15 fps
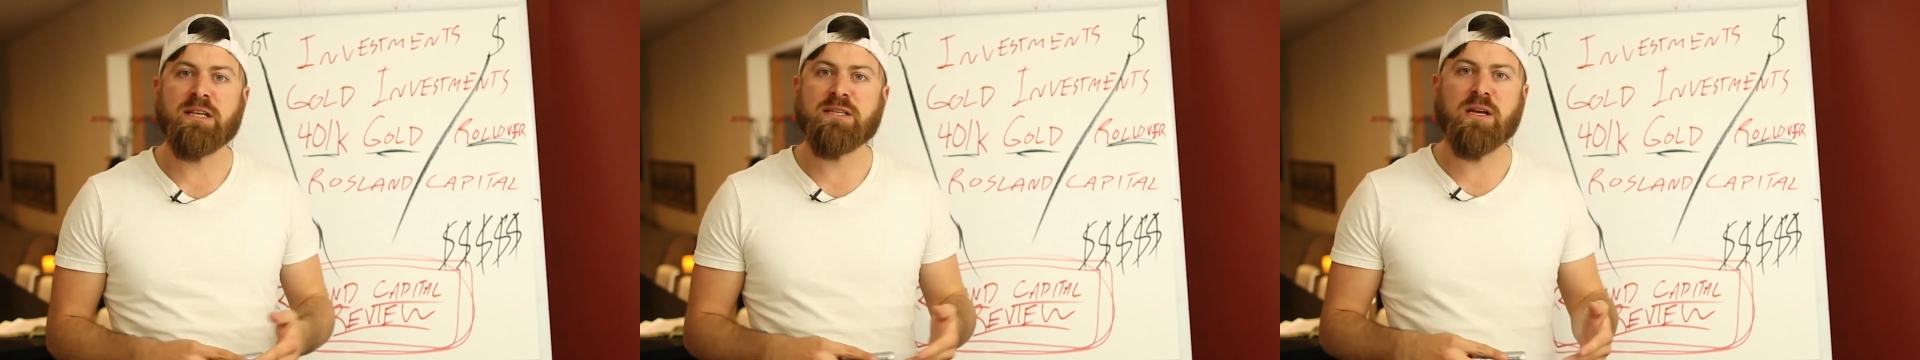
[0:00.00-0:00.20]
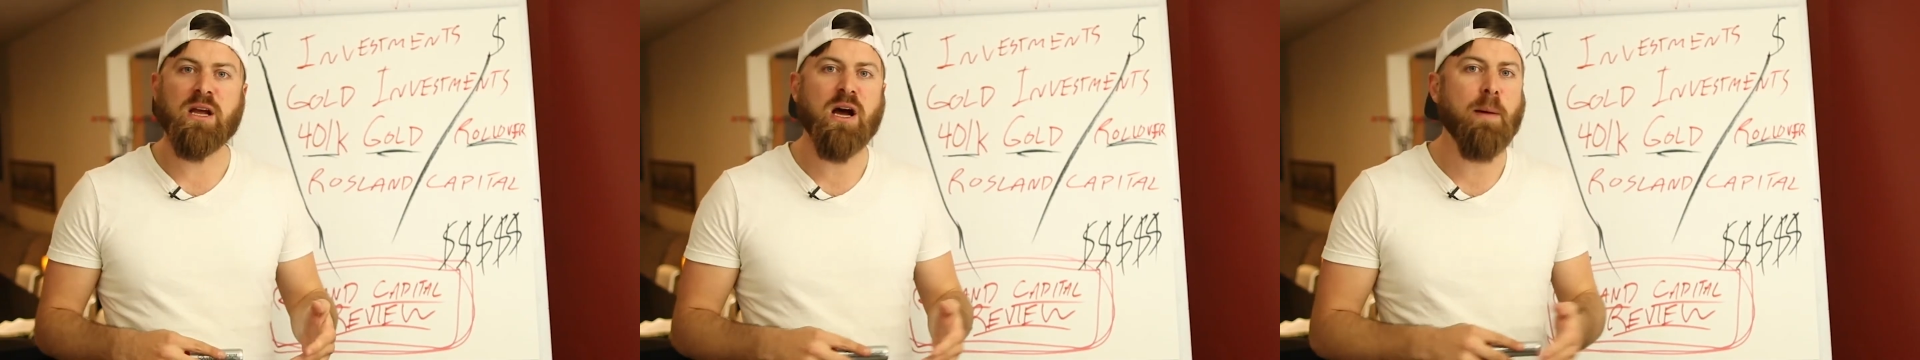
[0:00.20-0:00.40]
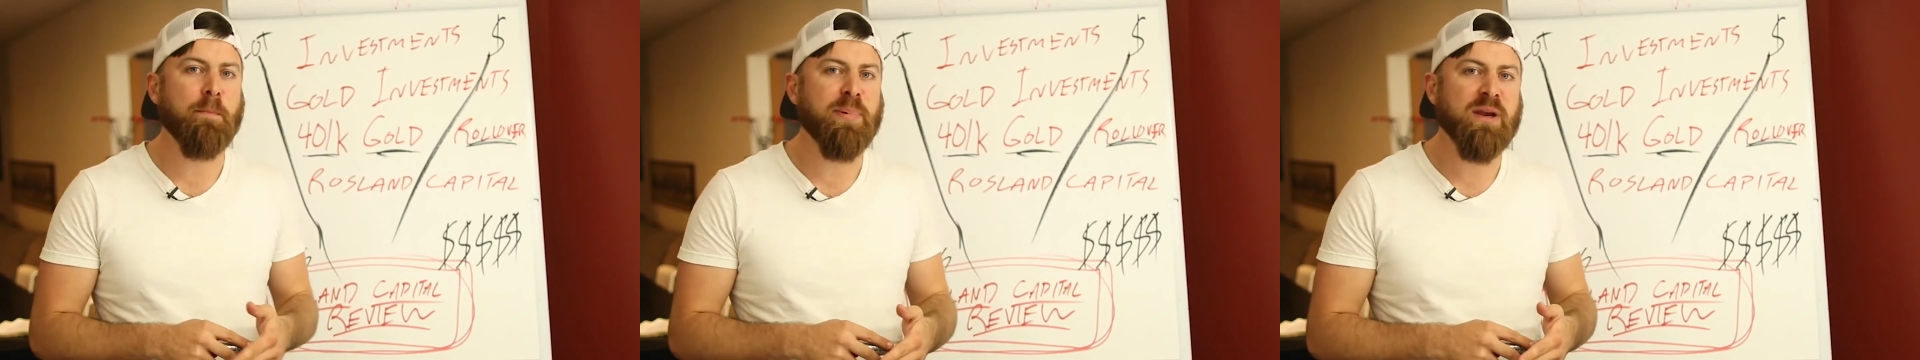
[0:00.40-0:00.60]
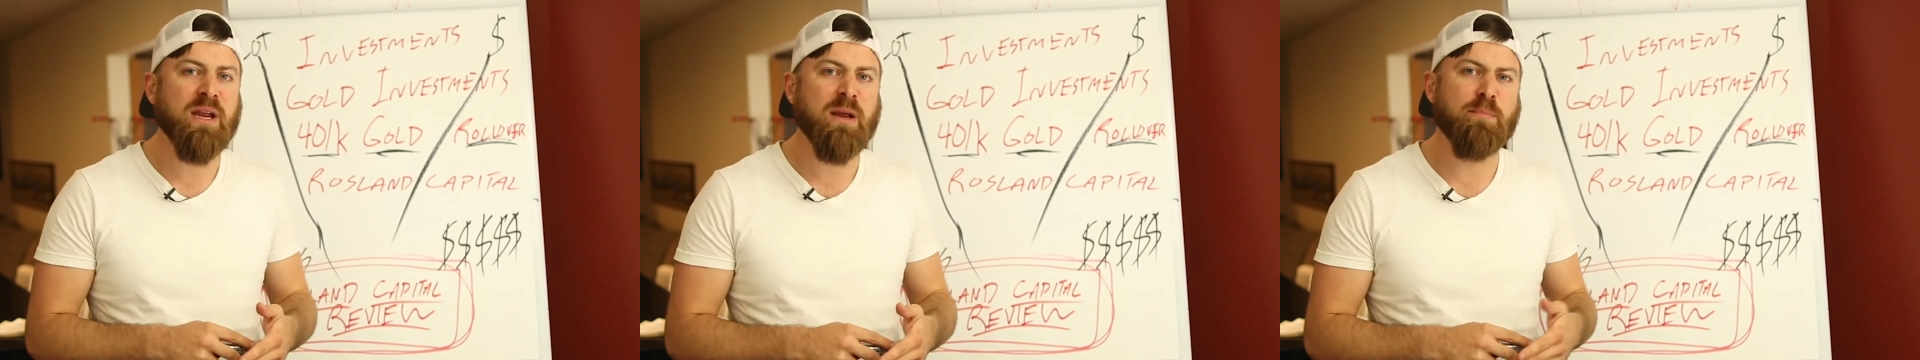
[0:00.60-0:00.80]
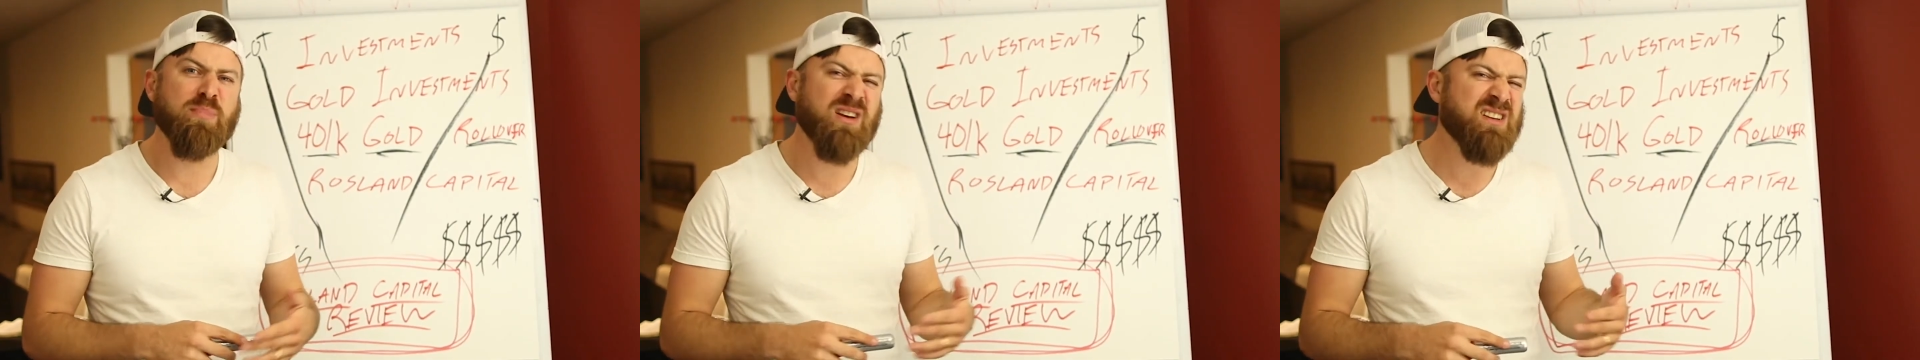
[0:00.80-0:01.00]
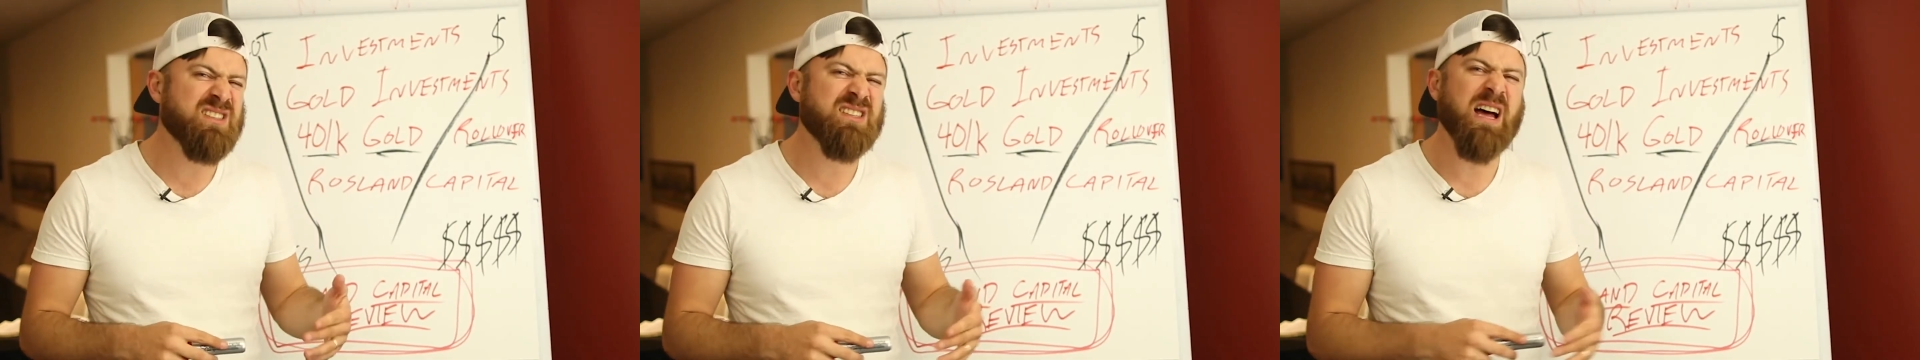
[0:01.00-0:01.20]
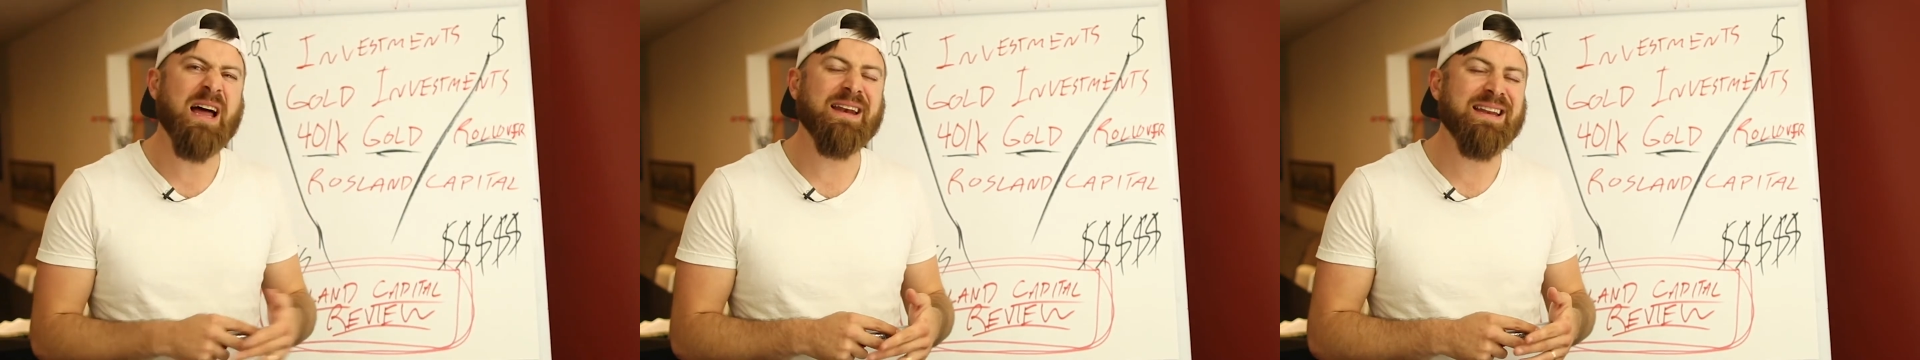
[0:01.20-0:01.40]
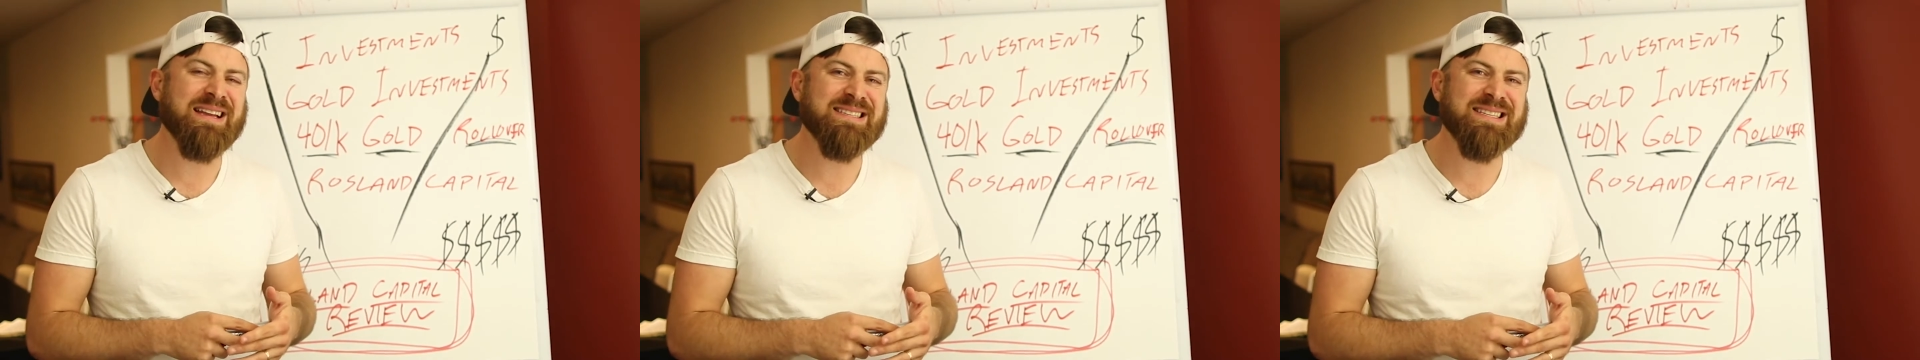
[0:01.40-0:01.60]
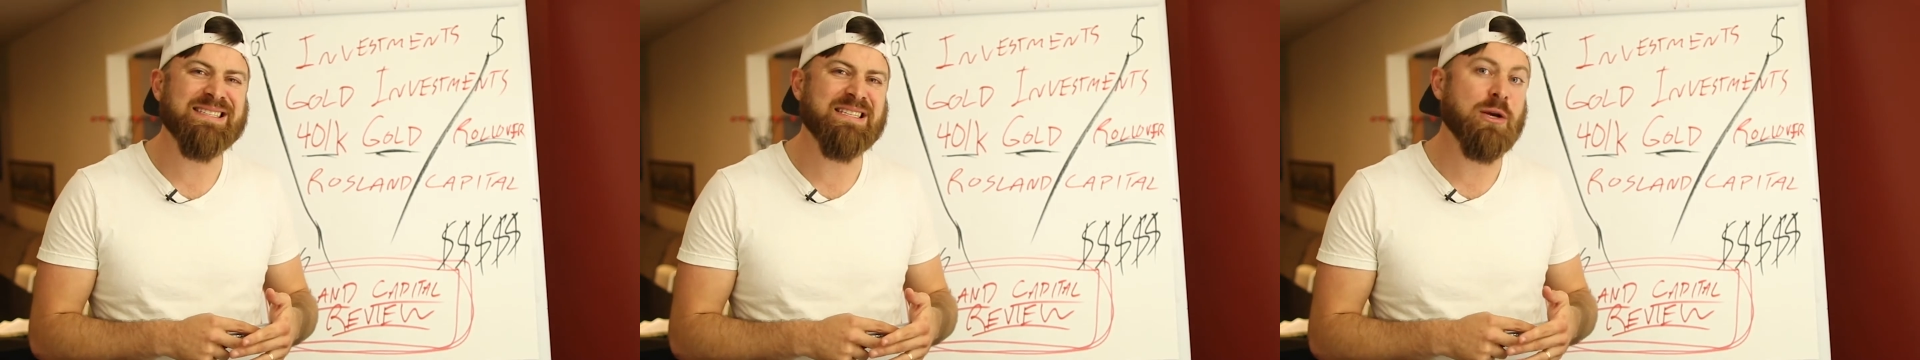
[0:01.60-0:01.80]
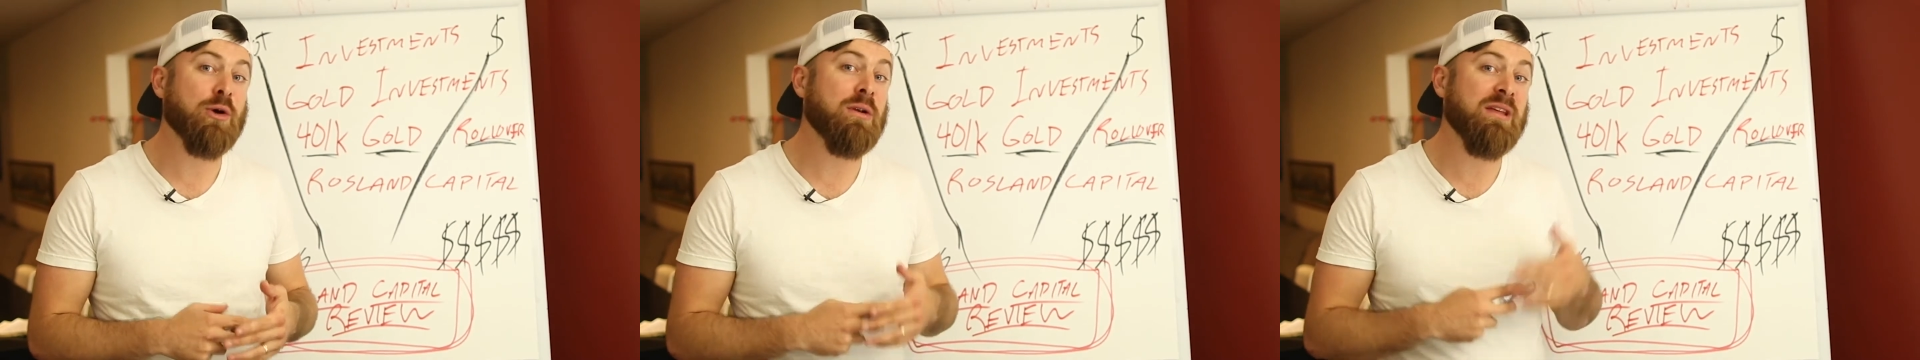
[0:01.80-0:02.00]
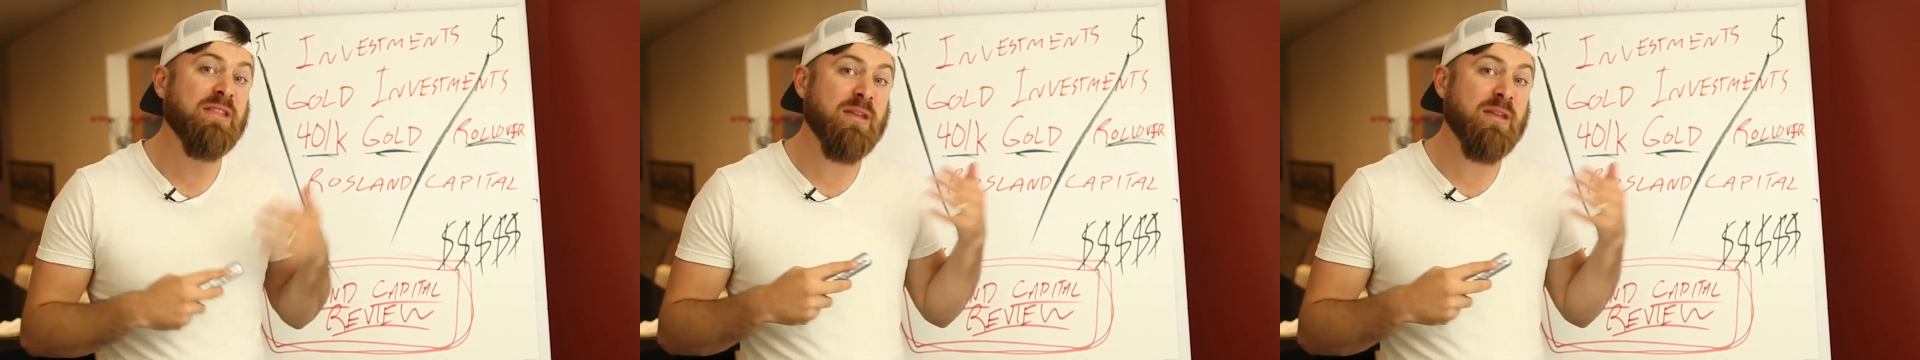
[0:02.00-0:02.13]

it's a company, but it's not necessarily